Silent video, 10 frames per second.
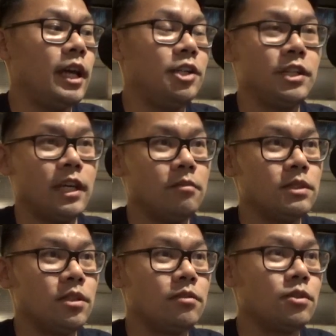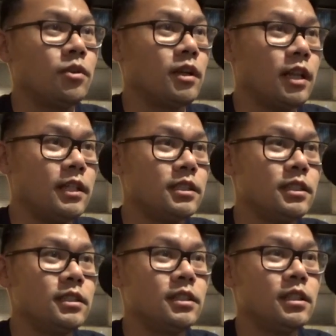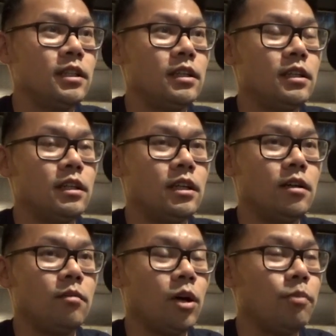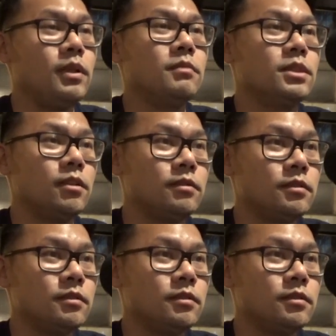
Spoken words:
educating themselves, going to classes, helping themselves.